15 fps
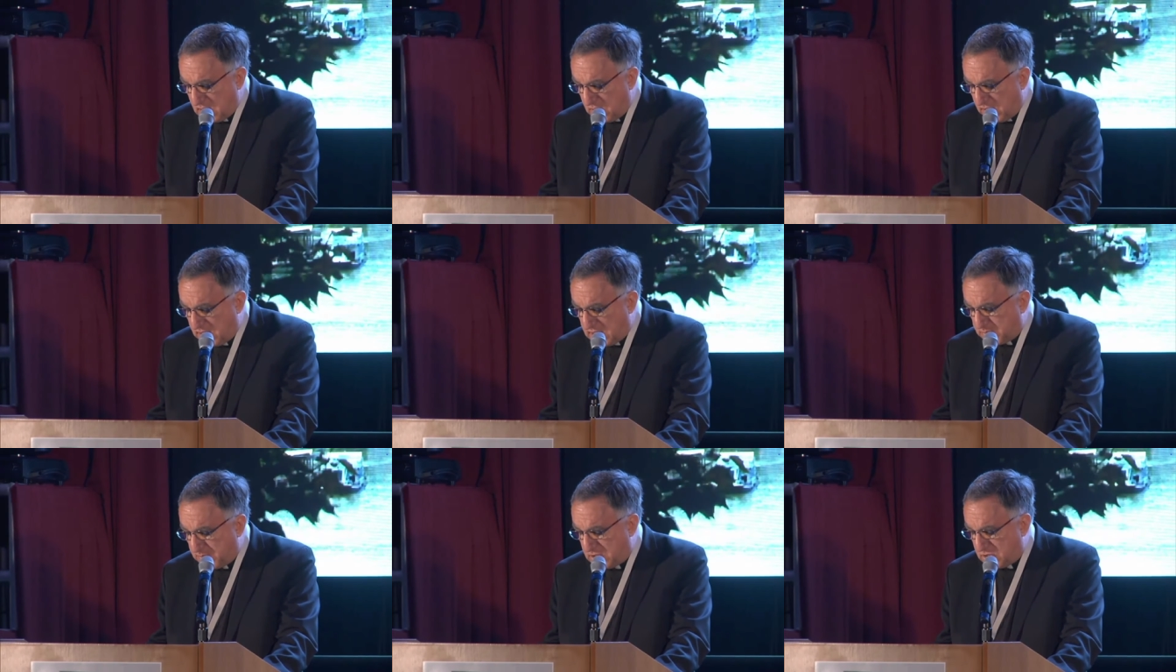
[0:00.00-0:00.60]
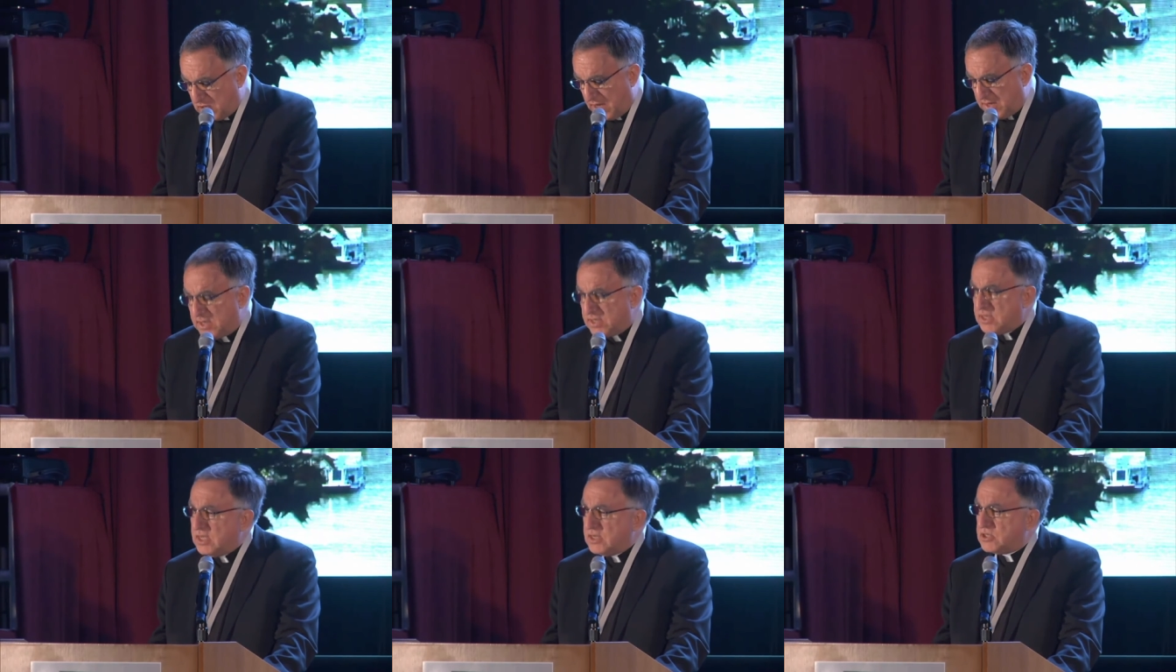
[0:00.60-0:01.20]
what he's been trying to
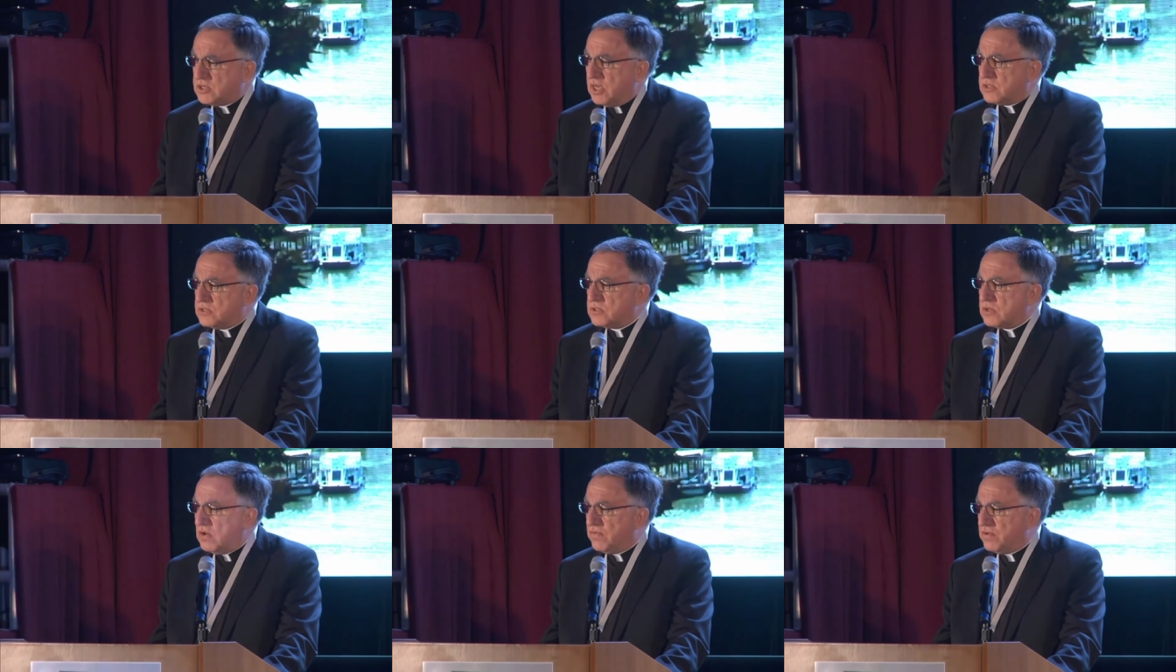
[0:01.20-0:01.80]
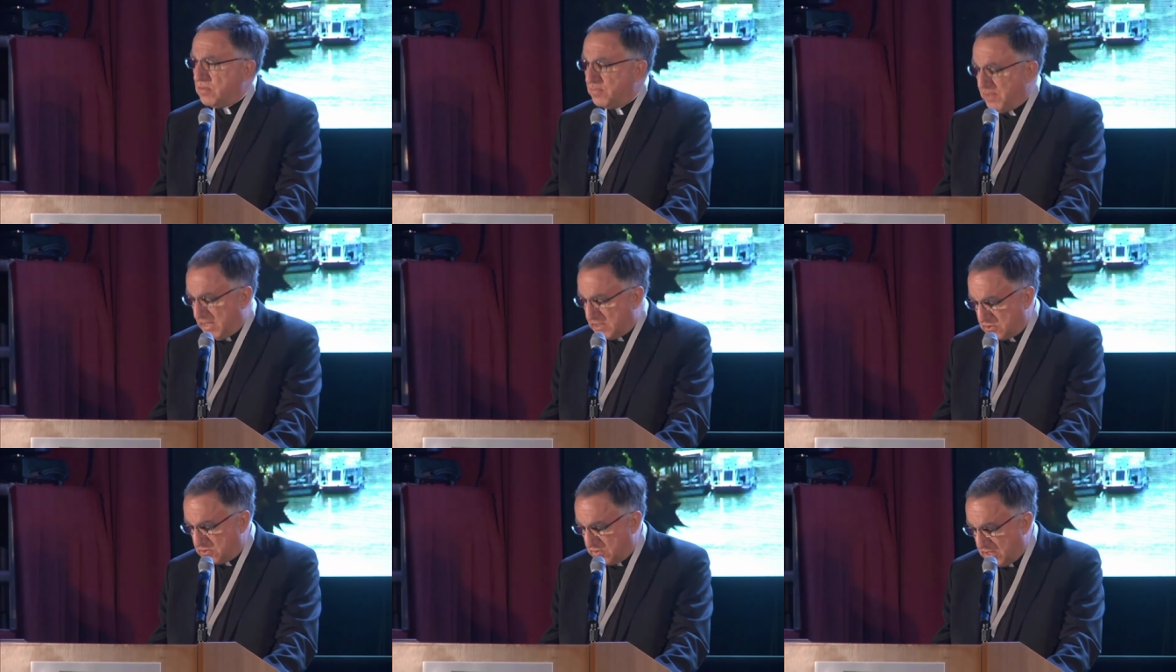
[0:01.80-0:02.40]
teach us over the
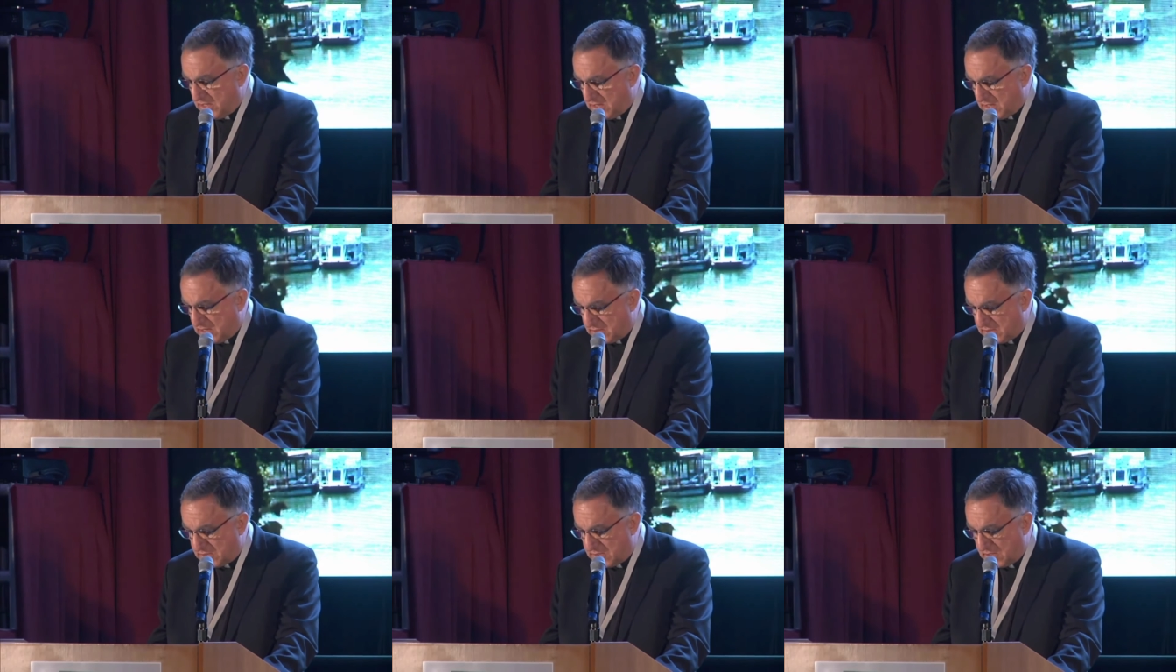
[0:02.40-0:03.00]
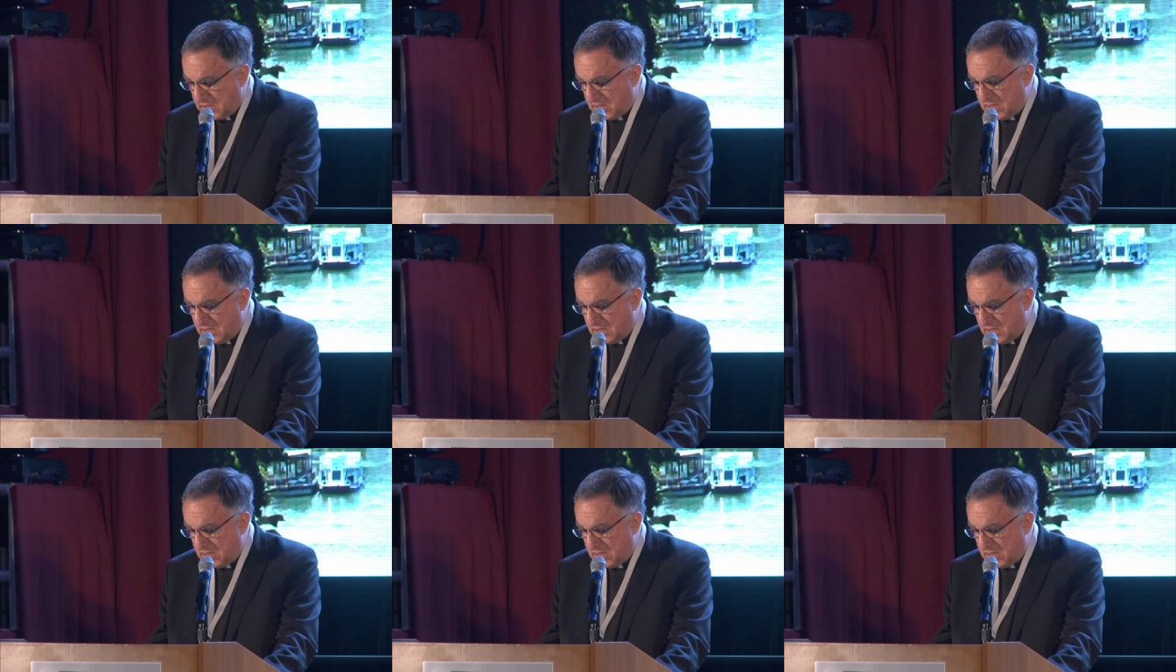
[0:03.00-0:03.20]
past three years.